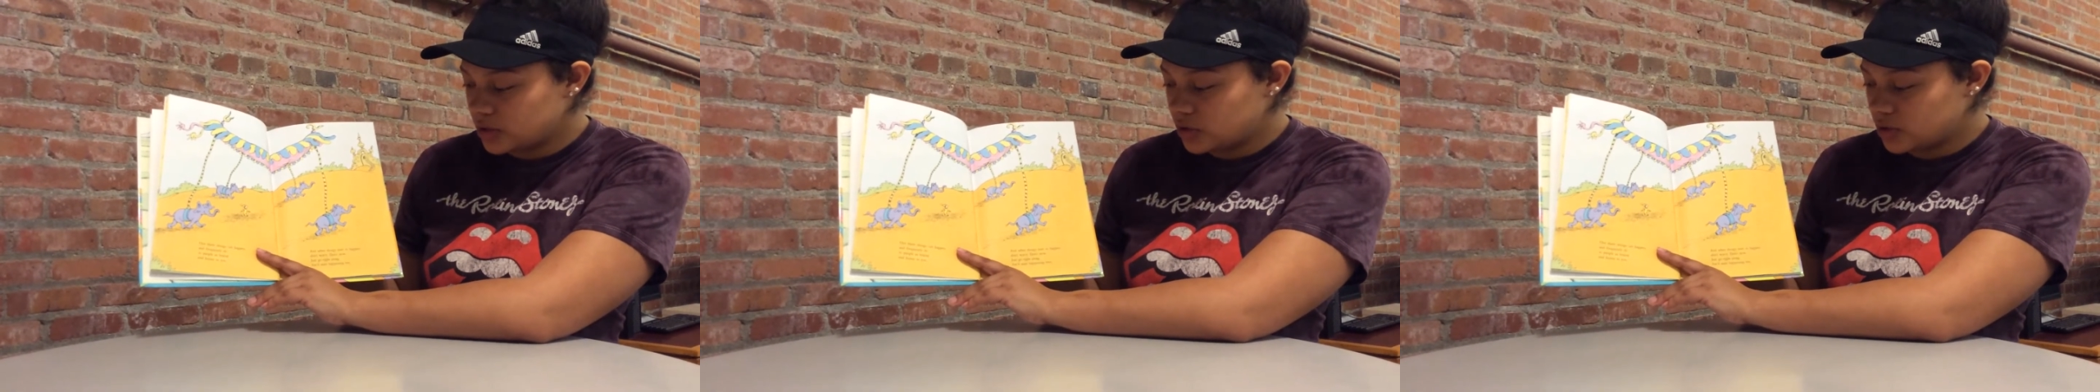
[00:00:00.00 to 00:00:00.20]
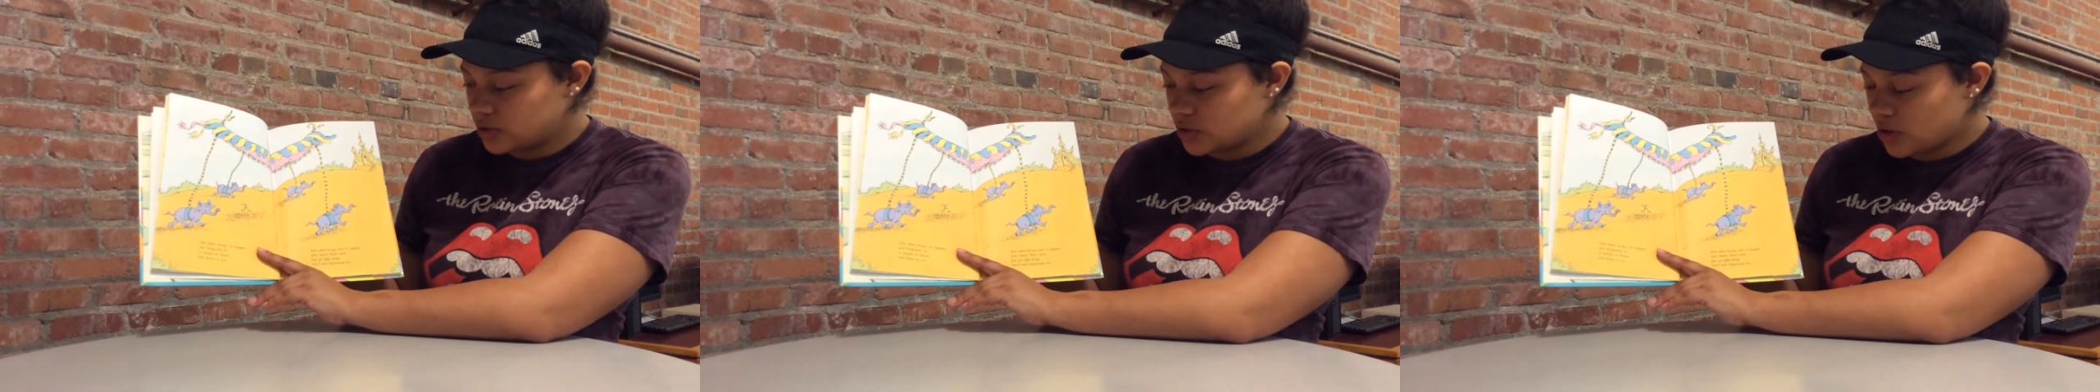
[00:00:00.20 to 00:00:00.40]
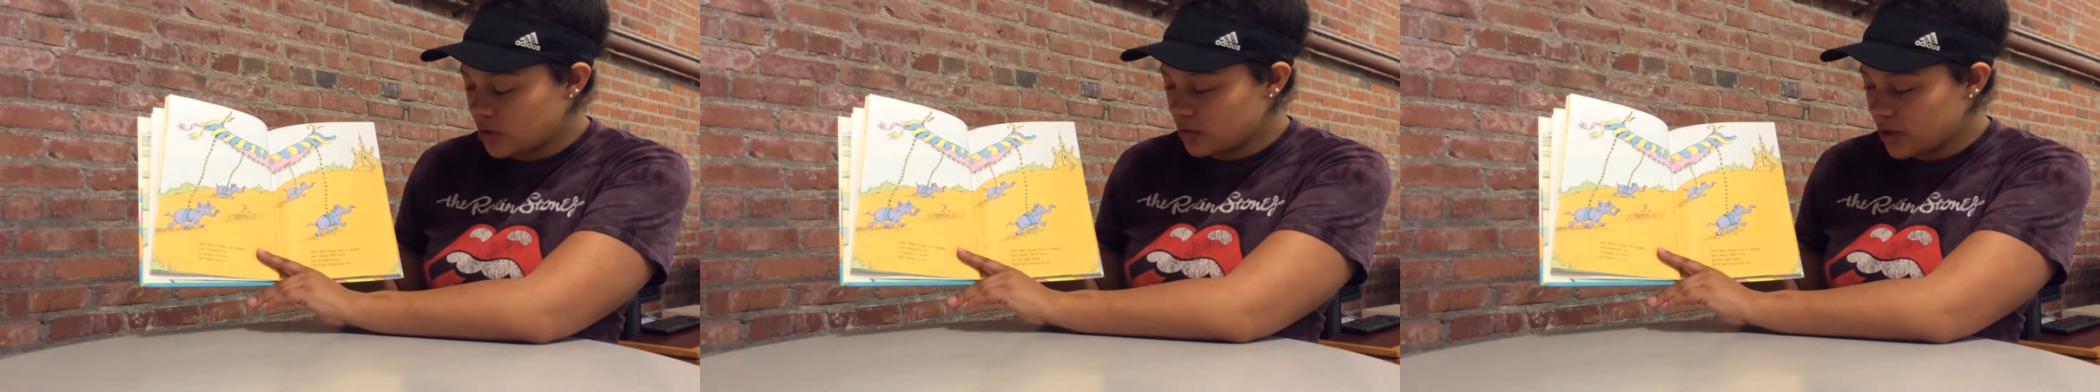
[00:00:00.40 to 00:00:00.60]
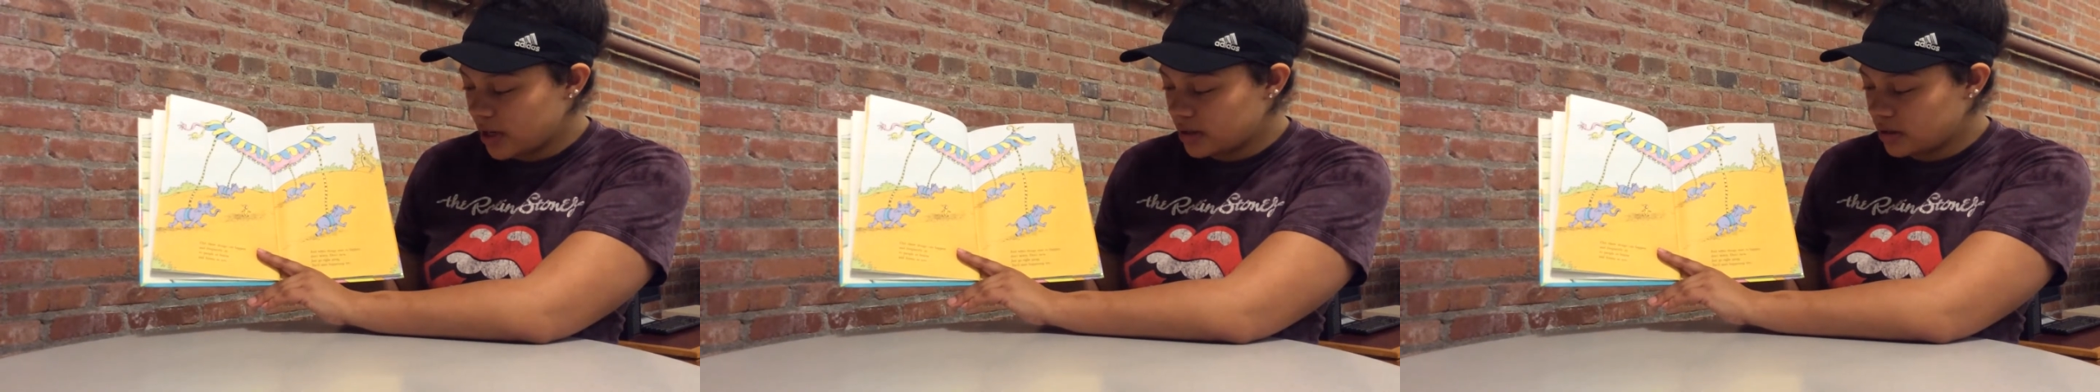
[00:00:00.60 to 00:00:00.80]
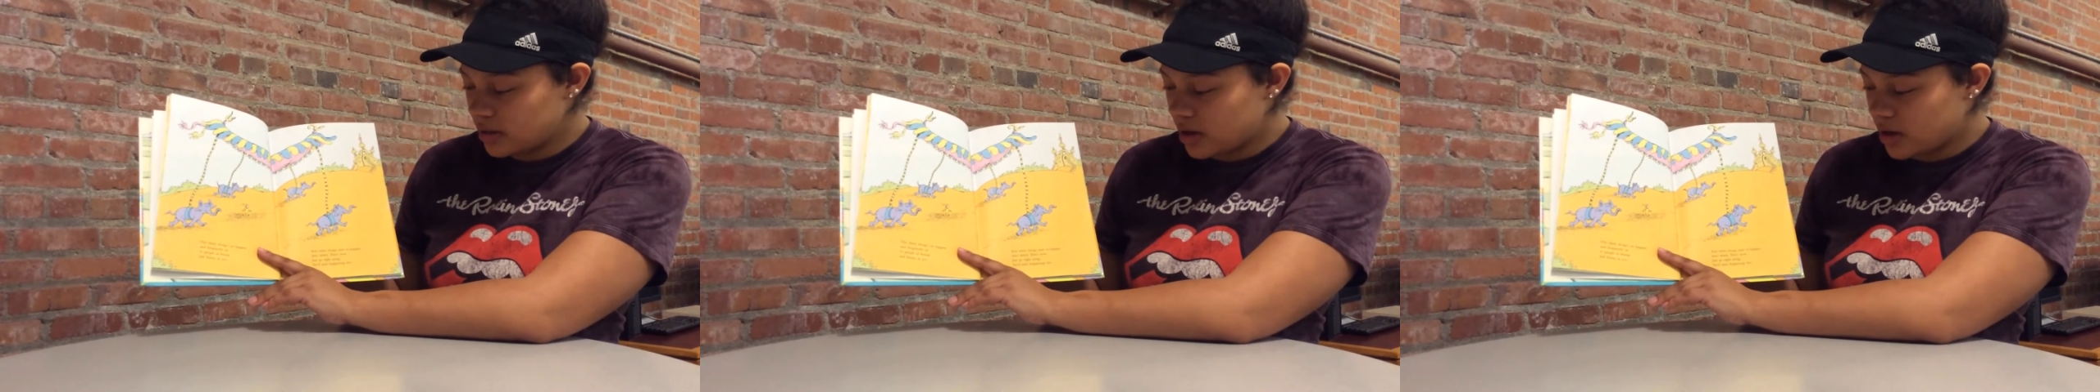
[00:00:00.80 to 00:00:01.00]
just go
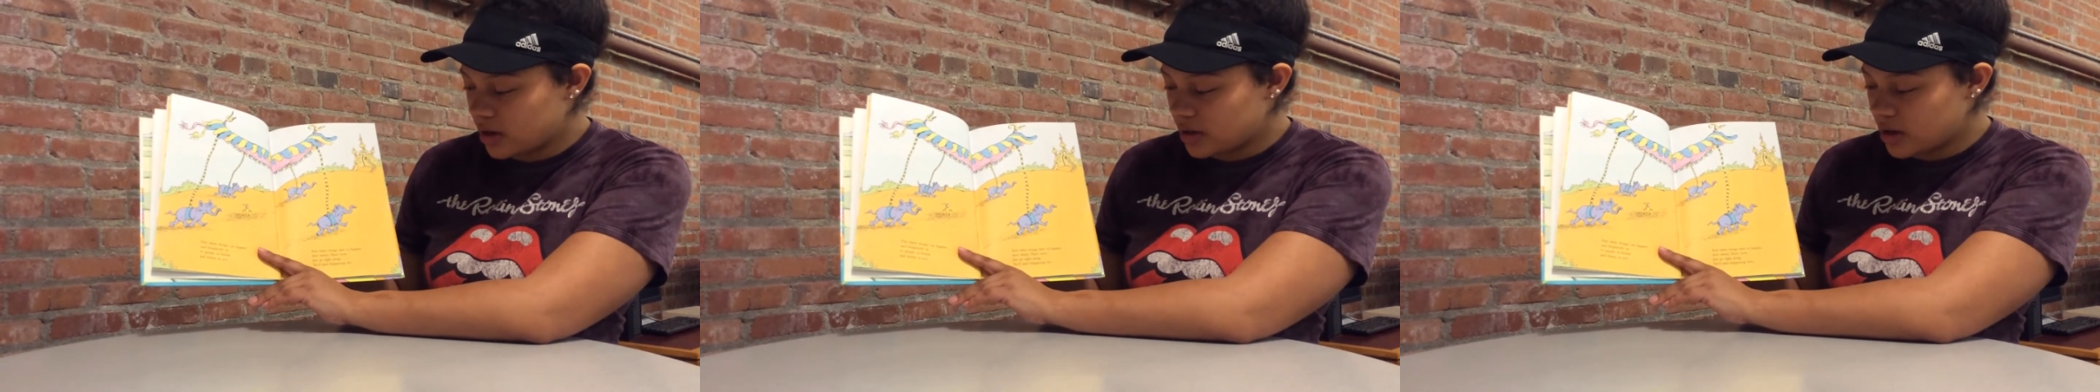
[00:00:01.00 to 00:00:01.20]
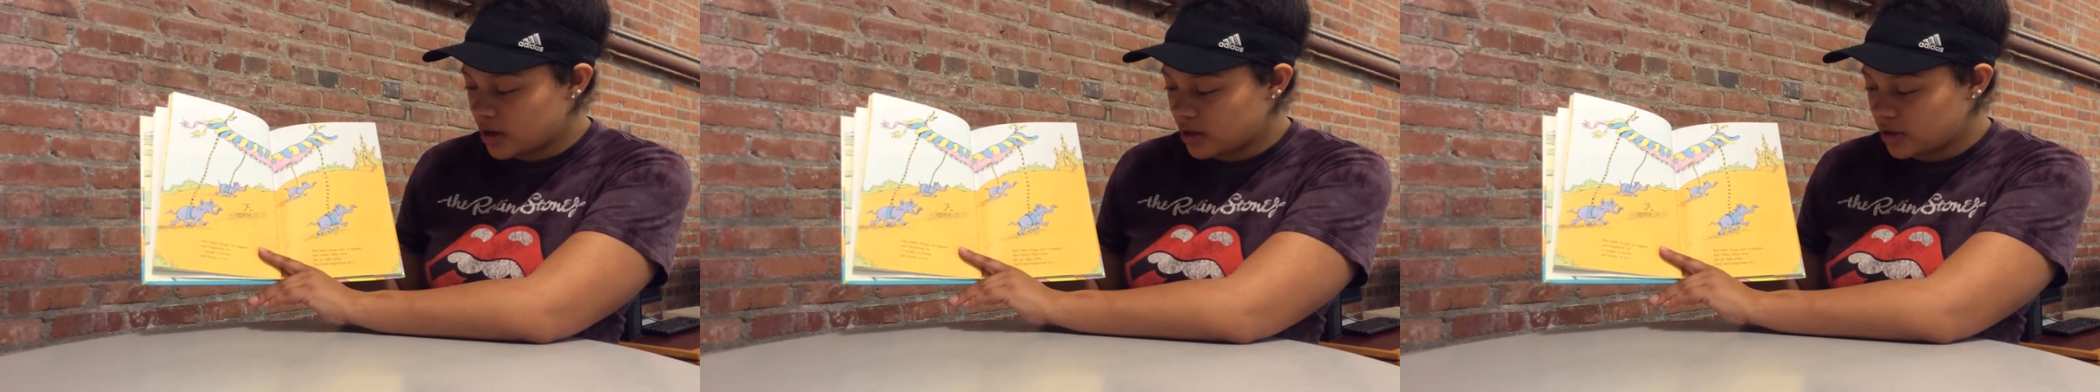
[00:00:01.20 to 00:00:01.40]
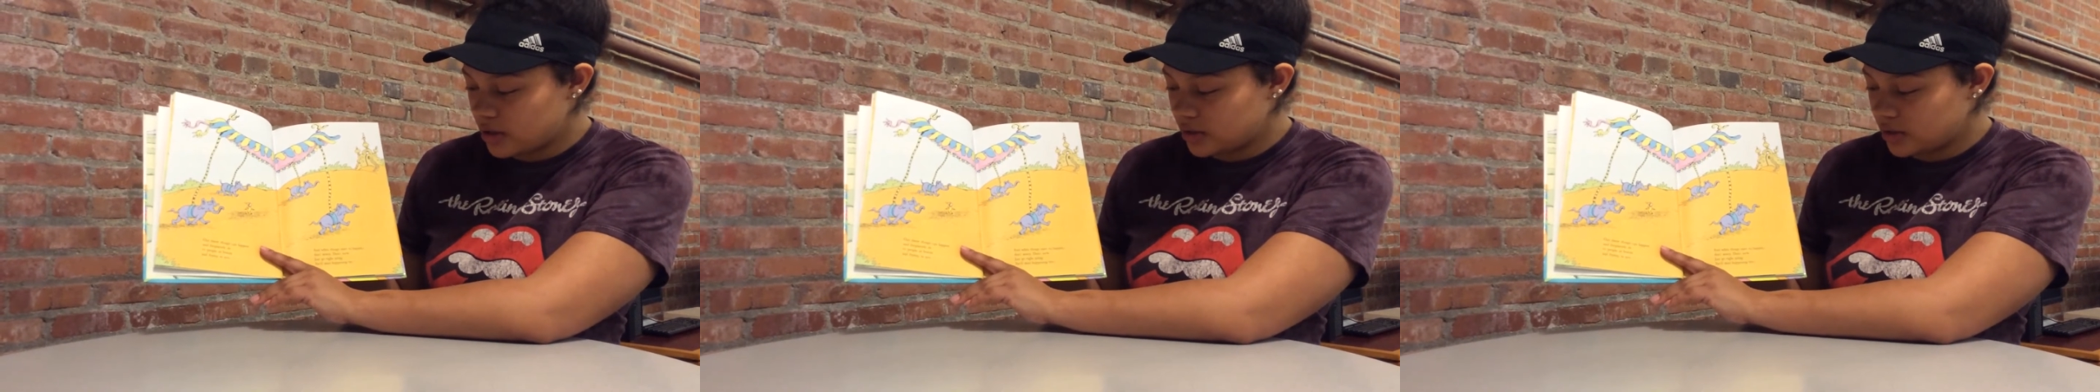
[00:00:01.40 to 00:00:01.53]
right along.